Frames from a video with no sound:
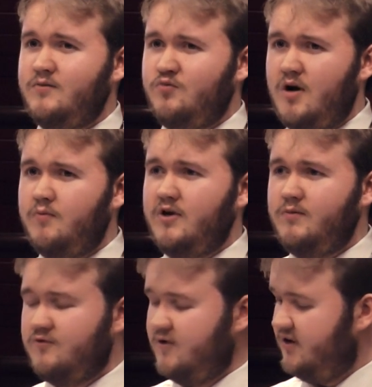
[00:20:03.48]
can properly
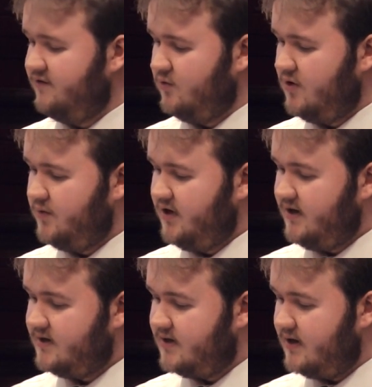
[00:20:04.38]
provide for what we
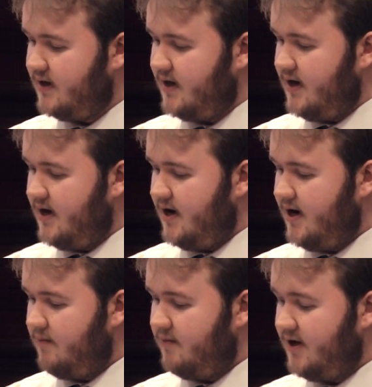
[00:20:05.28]
need.
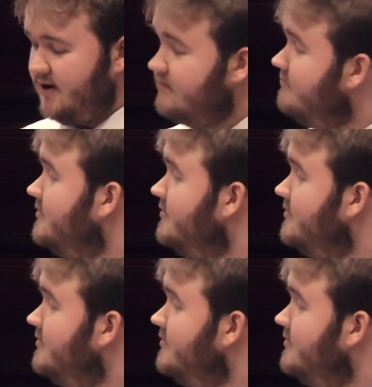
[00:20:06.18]
And